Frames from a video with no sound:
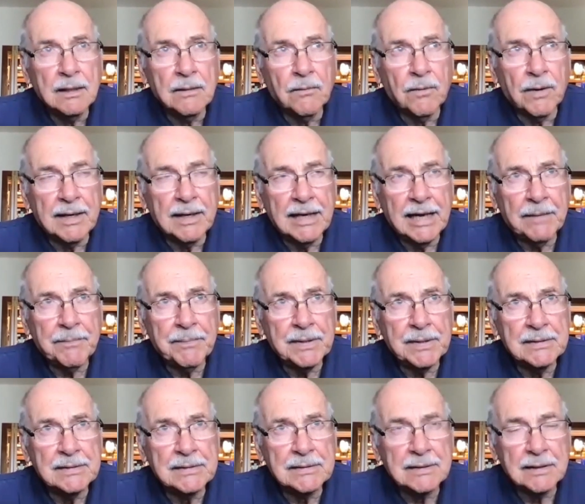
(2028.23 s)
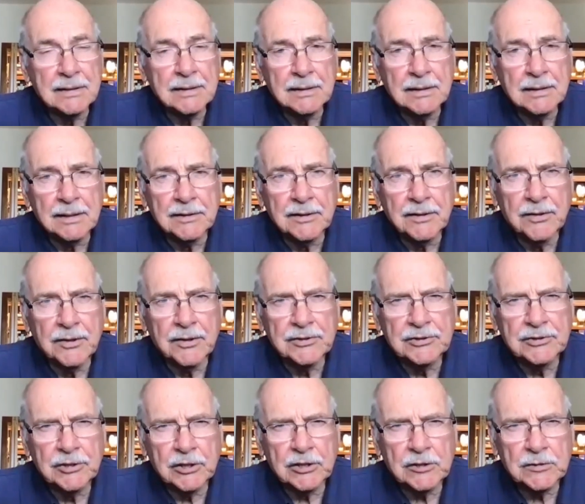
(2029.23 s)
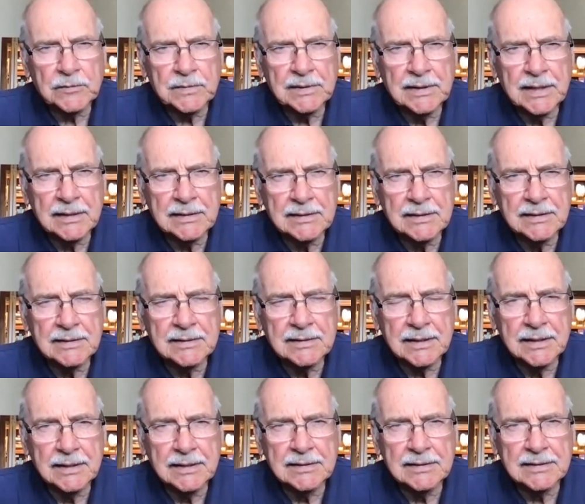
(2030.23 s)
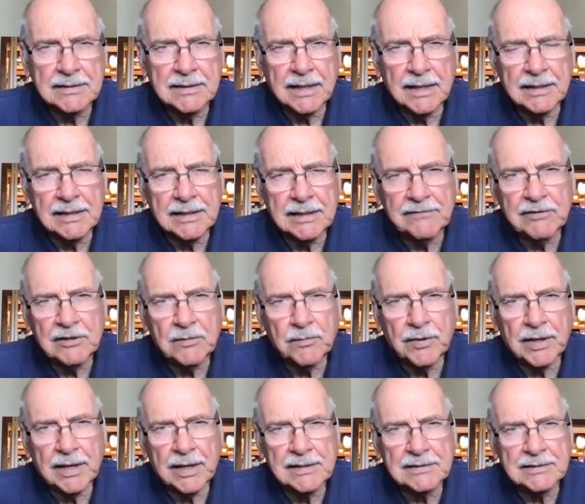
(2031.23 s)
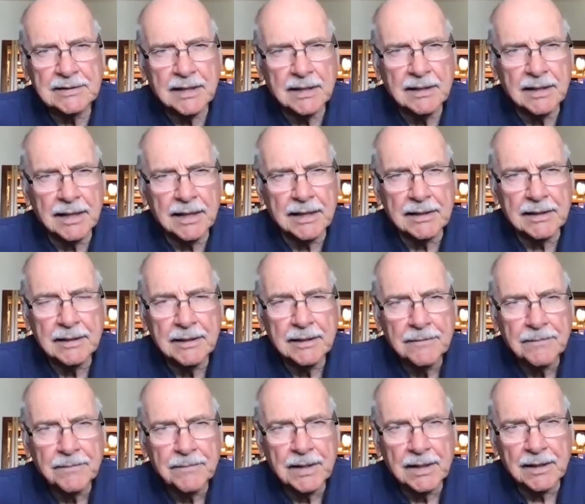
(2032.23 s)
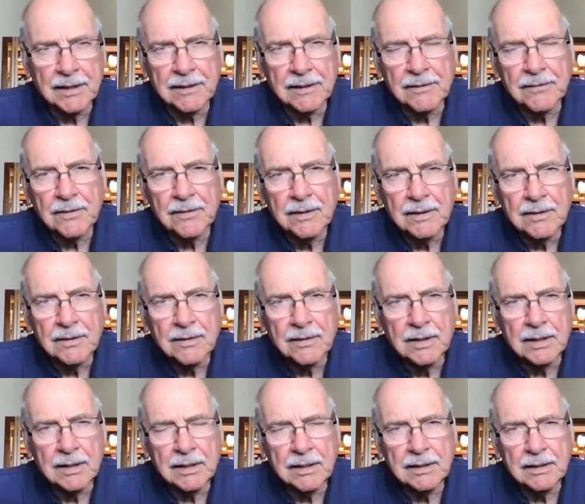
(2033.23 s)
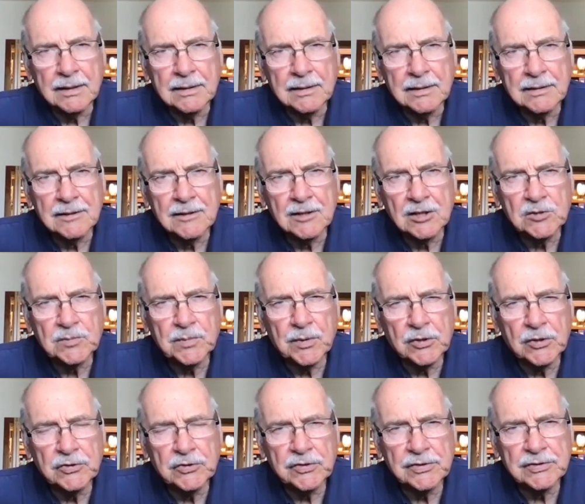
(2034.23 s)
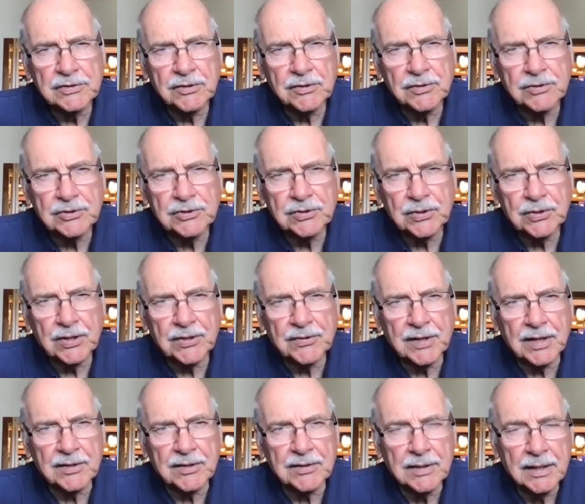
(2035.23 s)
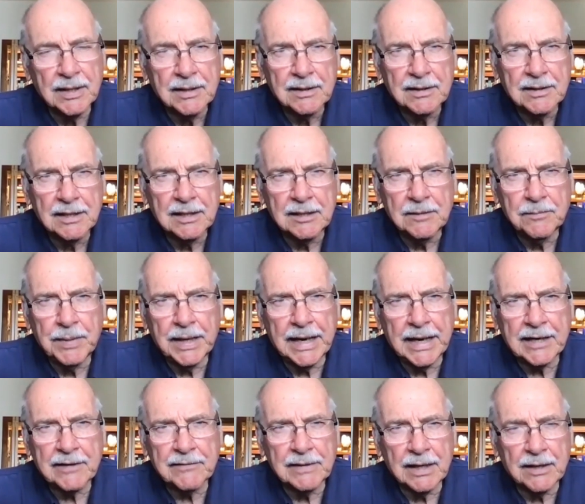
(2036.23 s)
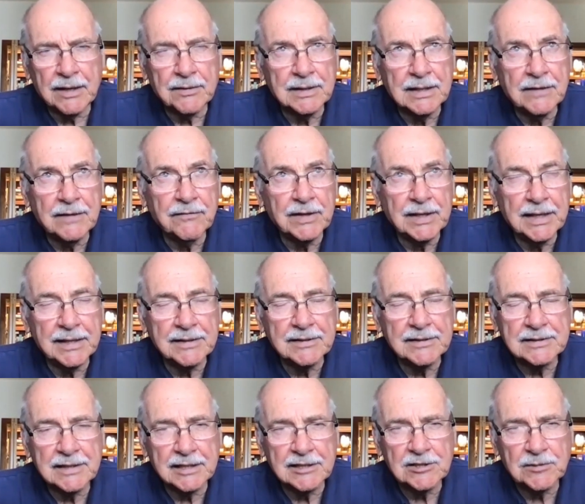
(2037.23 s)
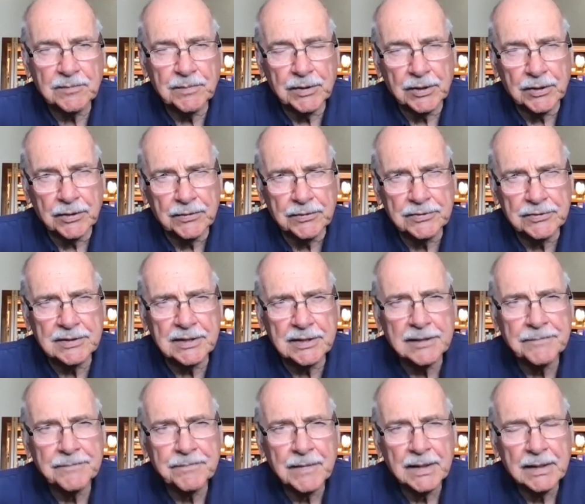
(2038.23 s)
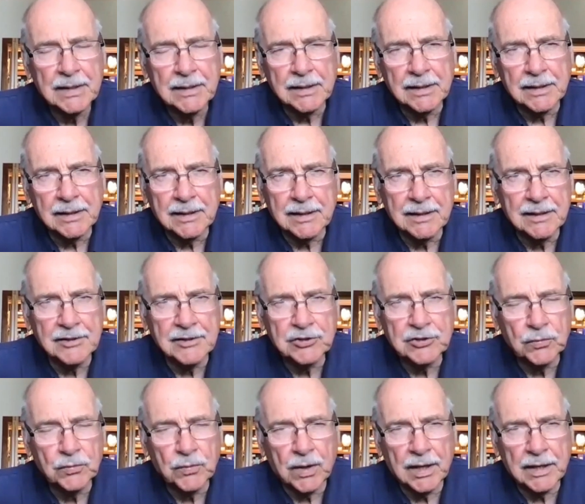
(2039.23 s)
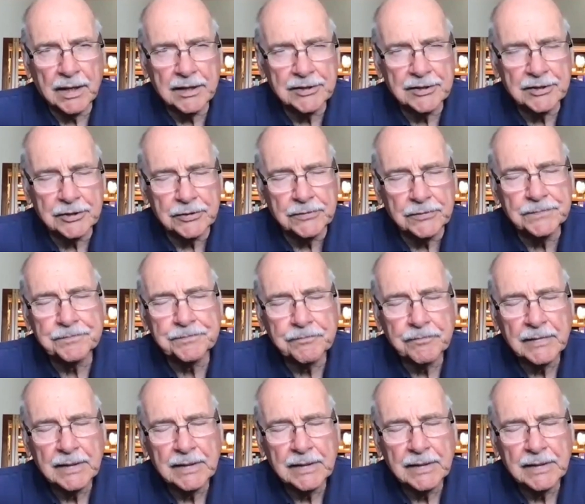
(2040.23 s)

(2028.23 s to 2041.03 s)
What happens under those circumstances is that even in bright sunlight, the exposure is so short that the background never gets exposed unless you want it to.